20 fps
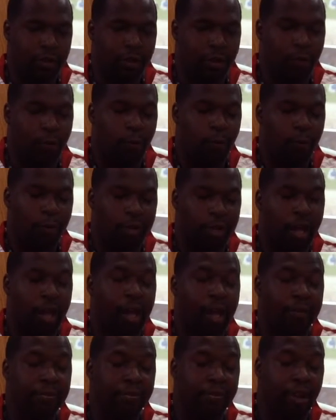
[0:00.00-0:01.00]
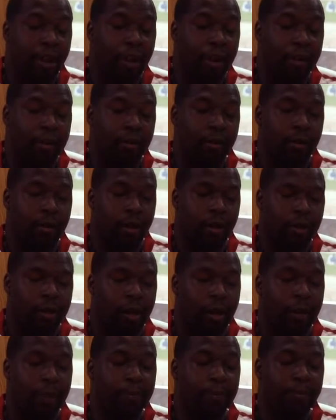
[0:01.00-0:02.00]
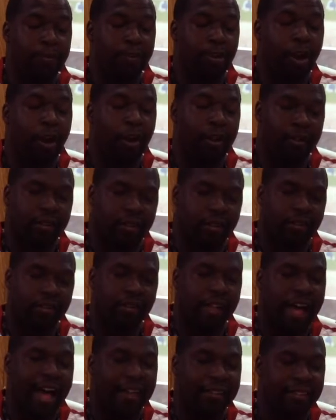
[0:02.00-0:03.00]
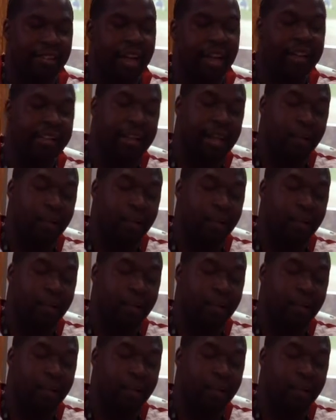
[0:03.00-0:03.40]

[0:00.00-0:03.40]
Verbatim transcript: the Cubs start Cubs start last night.